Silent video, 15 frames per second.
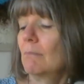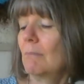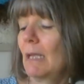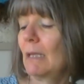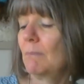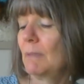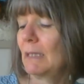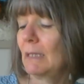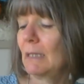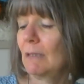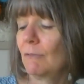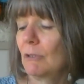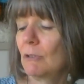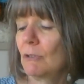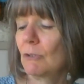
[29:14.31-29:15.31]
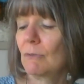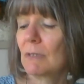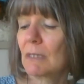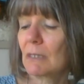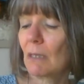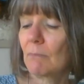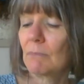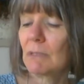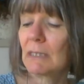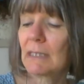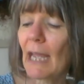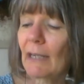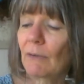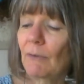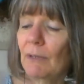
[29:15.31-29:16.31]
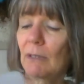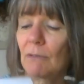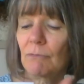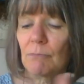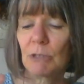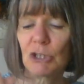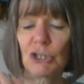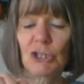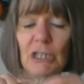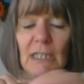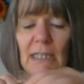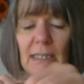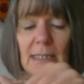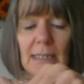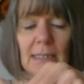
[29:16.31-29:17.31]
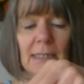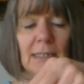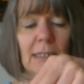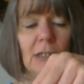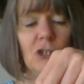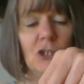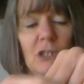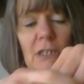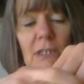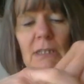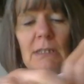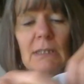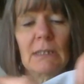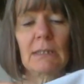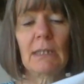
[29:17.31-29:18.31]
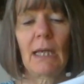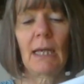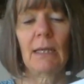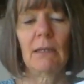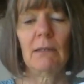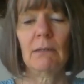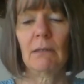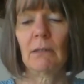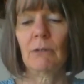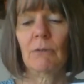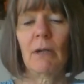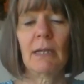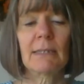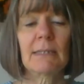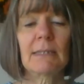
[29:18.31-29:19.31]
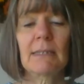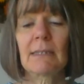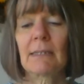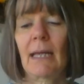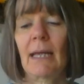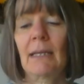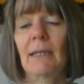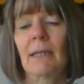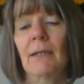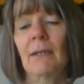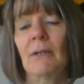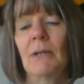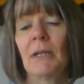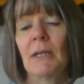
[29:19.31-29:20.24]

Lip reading: maybe even doing some decorative machine stitches across the side here.